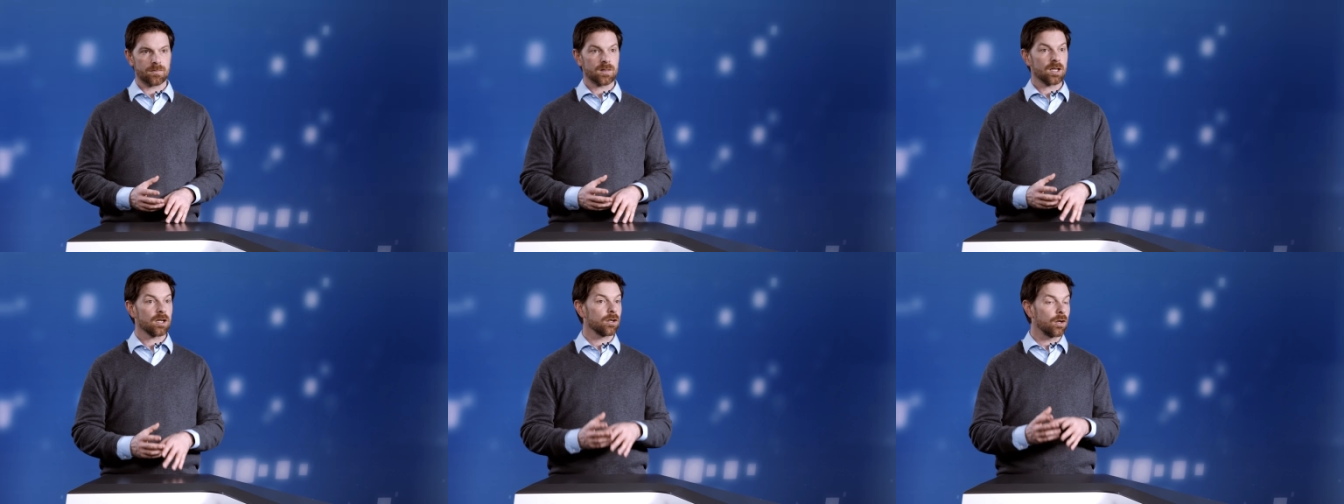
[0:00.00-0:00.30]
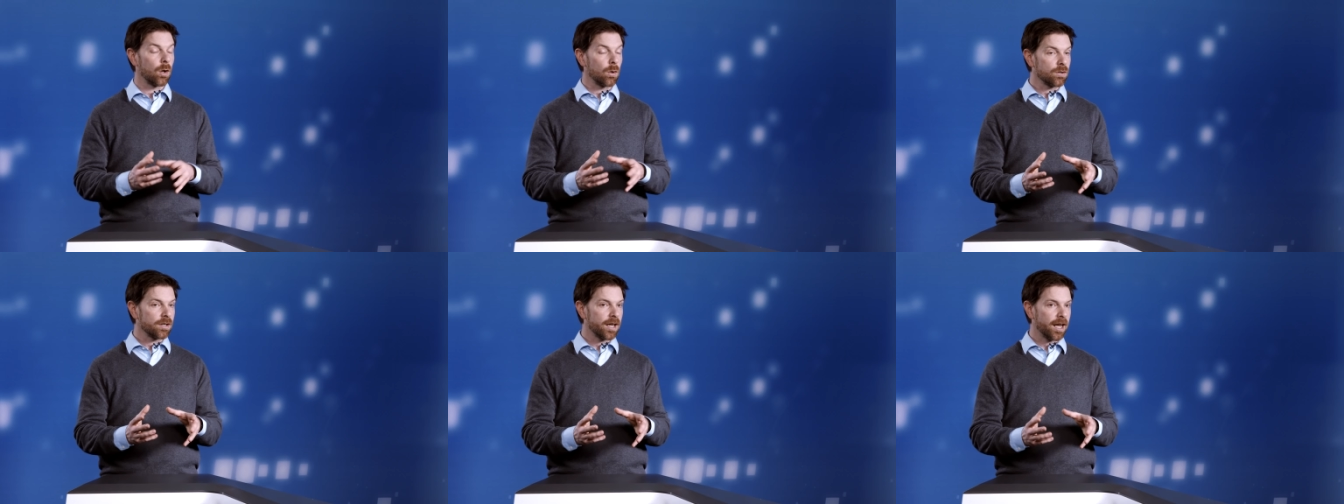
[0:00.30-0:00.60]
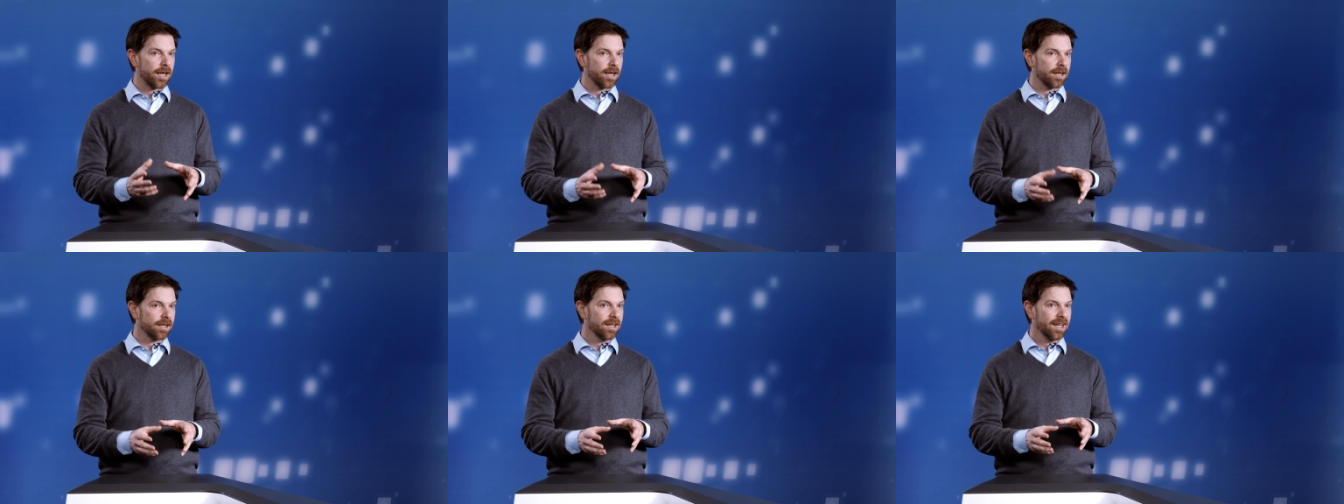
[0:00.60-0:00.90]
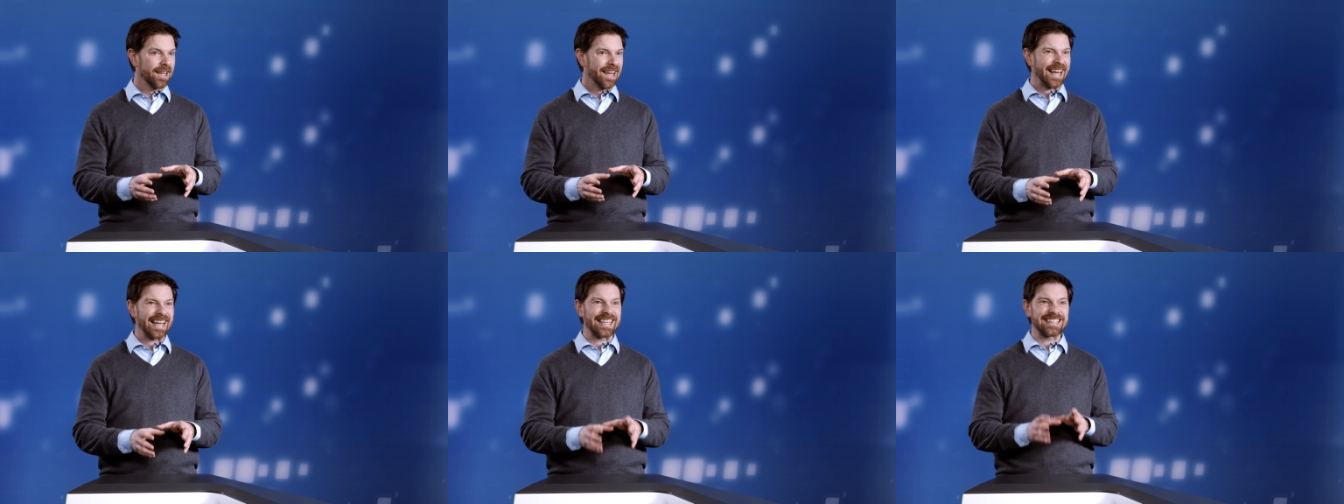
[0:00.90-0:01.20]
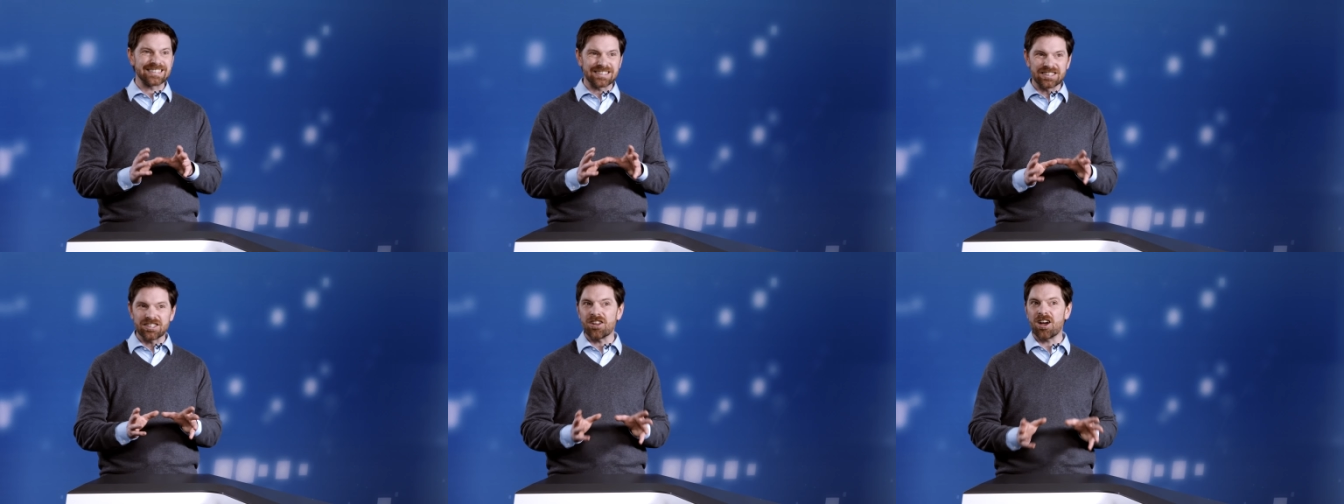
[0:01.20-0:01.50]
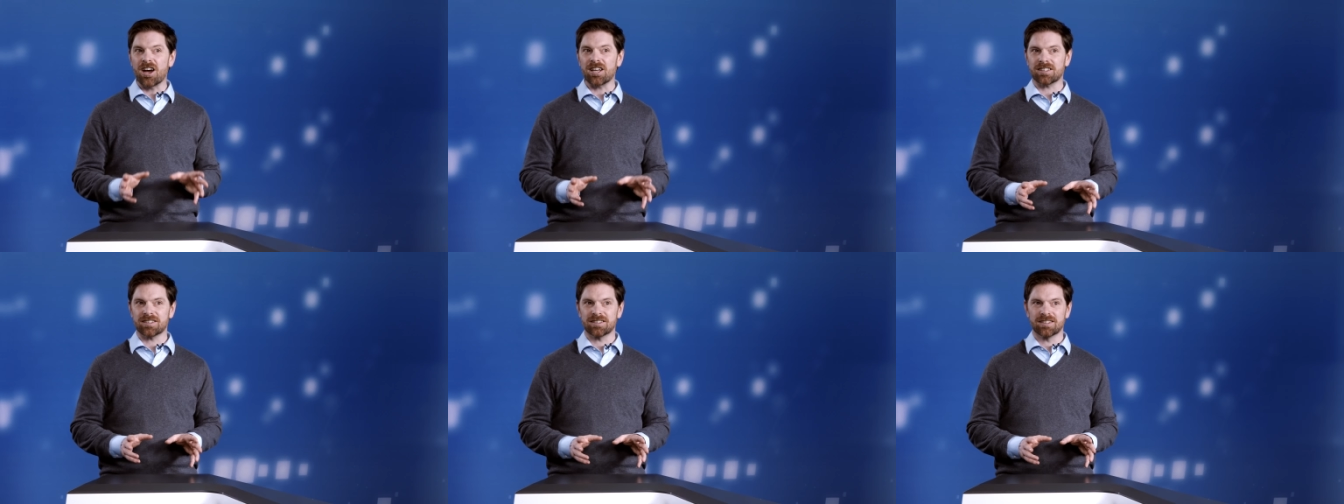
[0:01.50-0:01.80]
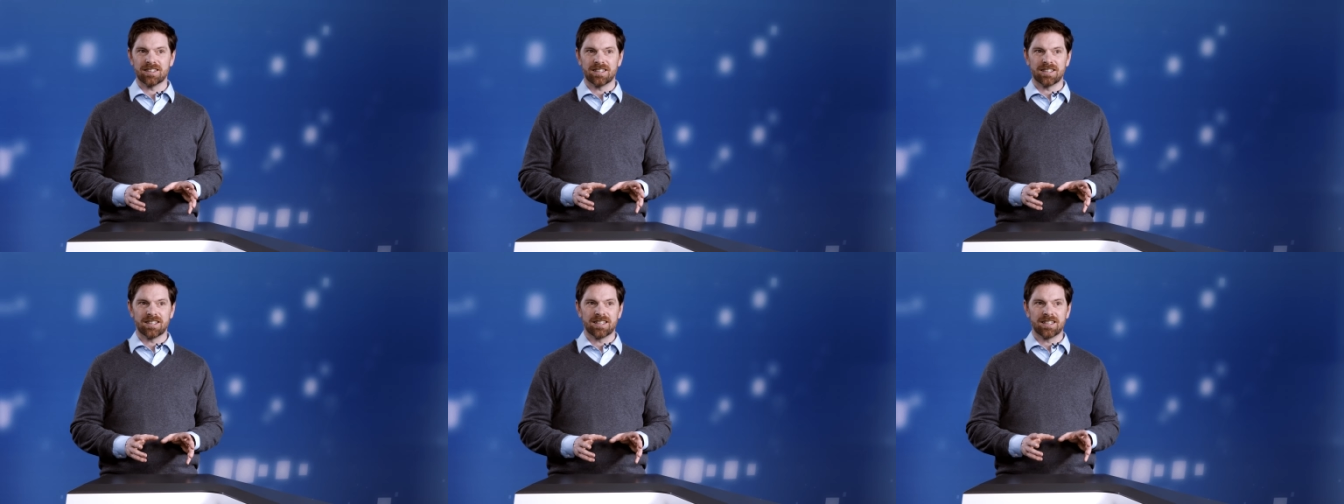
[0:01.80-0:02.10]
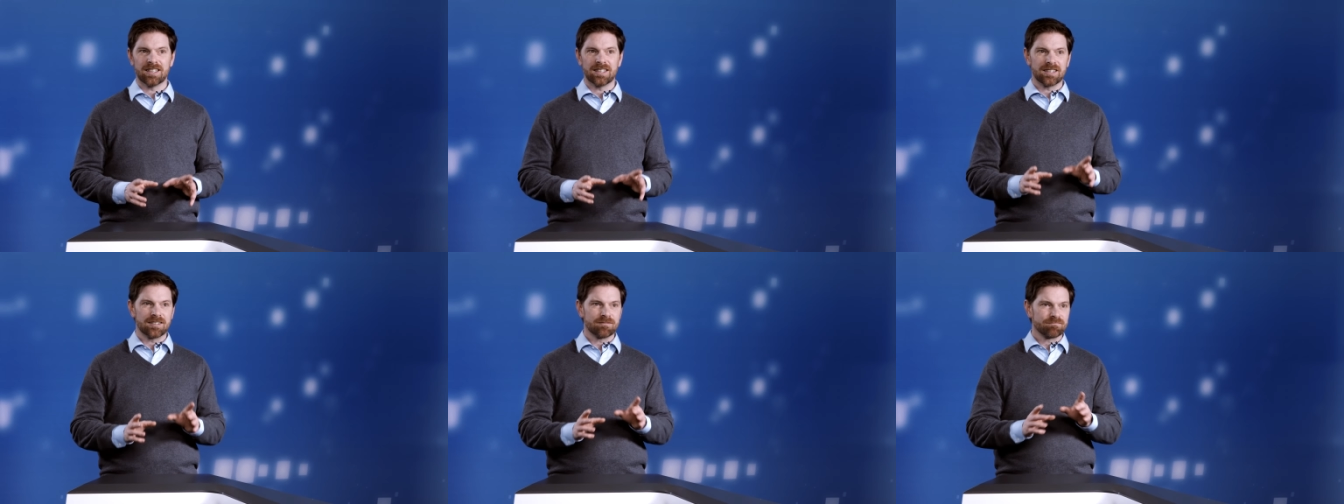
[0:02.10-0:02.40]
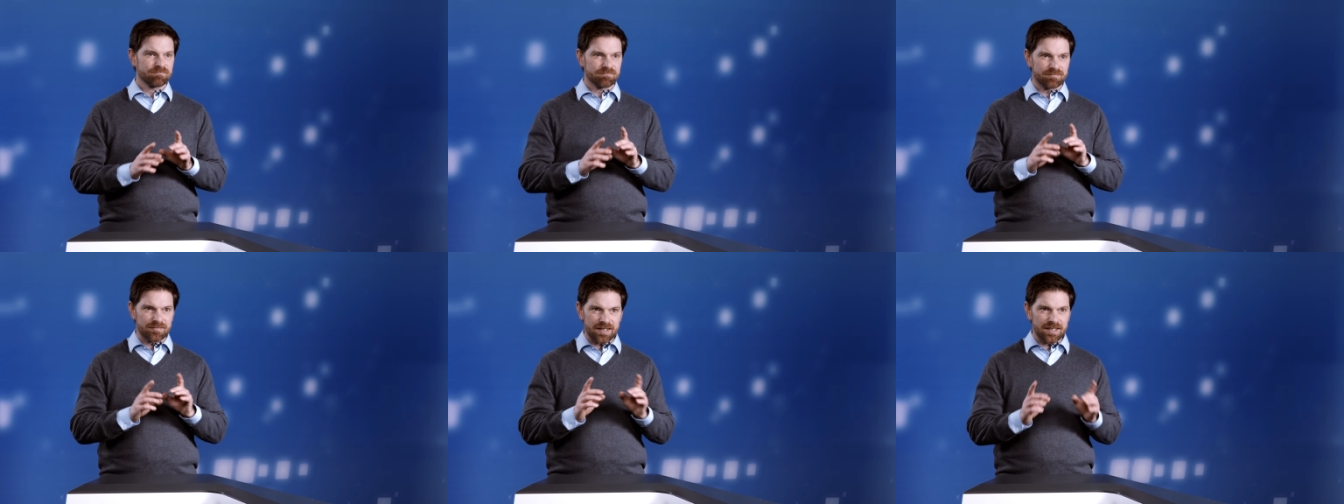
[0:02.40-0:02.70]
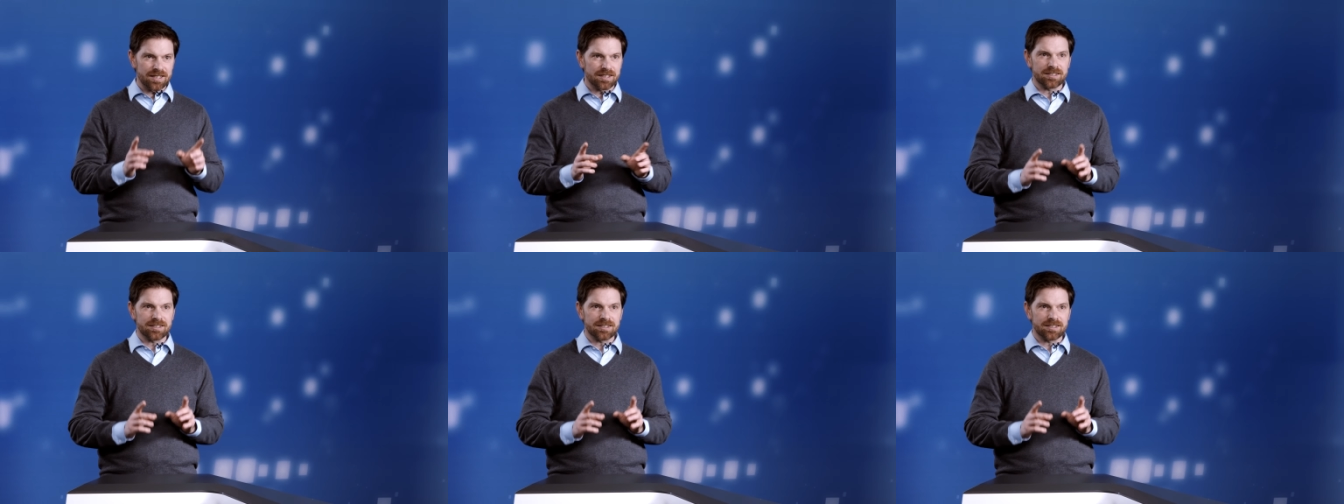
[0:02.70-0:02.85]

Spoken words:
Note-taking is not the